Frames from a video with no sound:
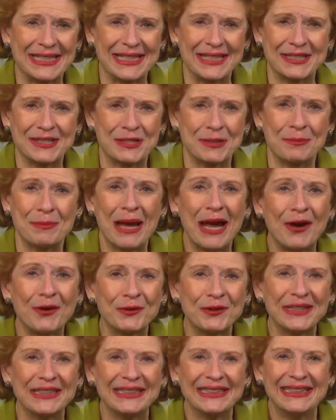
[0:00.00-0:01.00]
It's
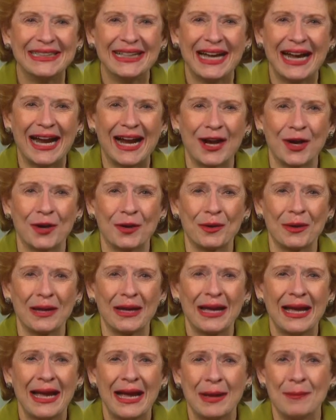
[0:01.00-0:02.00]
about our
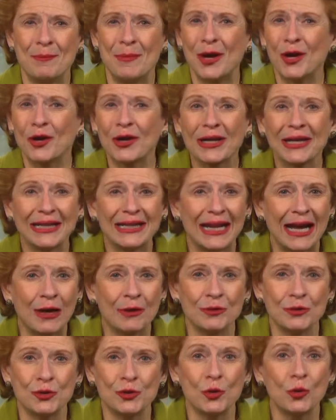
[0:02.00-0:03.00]
American
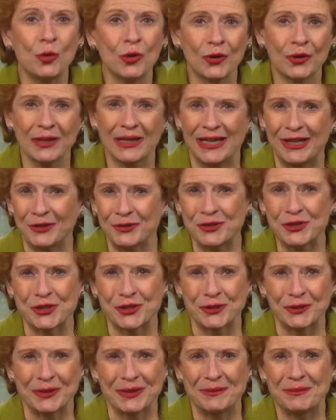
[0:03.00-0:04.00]
outdoor
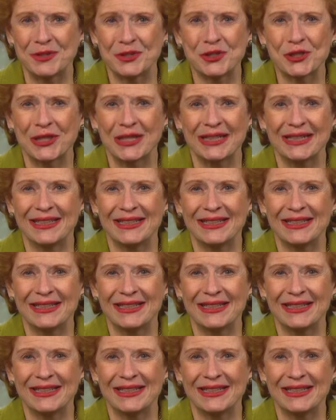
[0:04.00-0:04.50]
culture in Michigan.